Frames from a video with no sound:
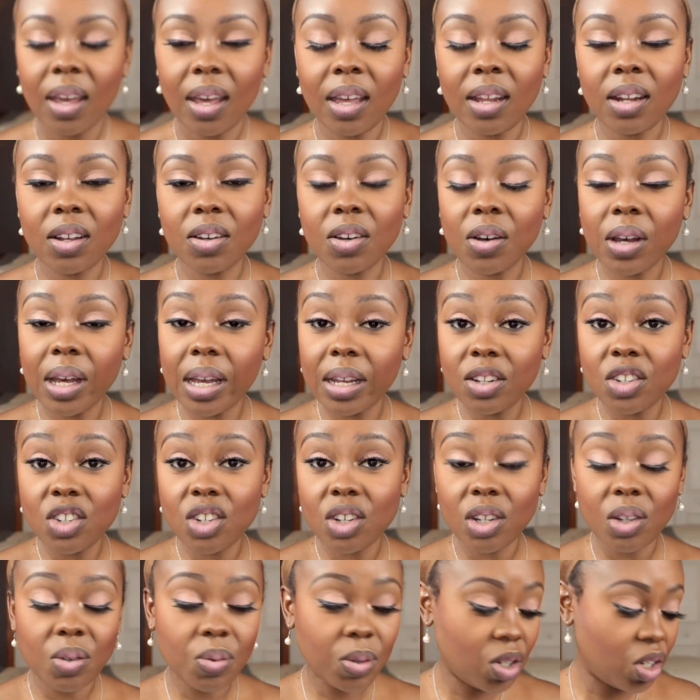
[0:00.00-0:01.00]
And I'll go ahead and
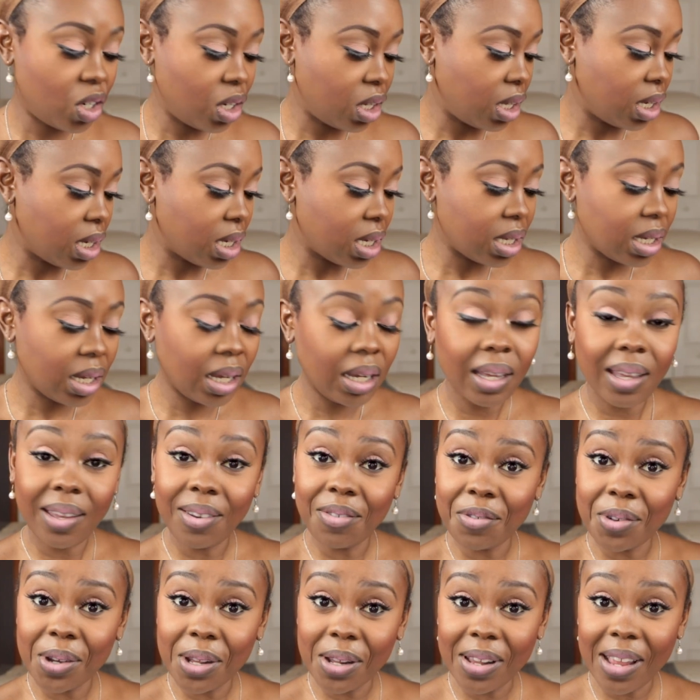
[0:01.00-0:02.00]
show you what she looks like
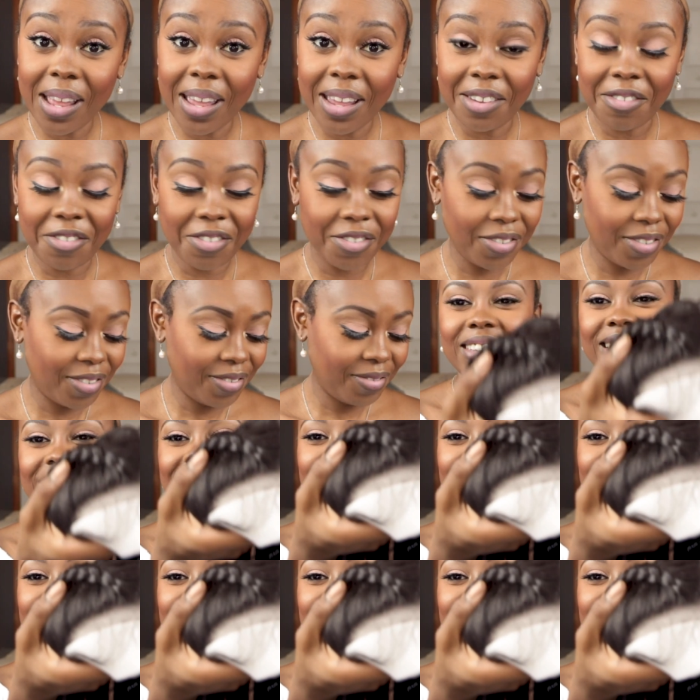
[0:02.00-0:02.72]
in real life.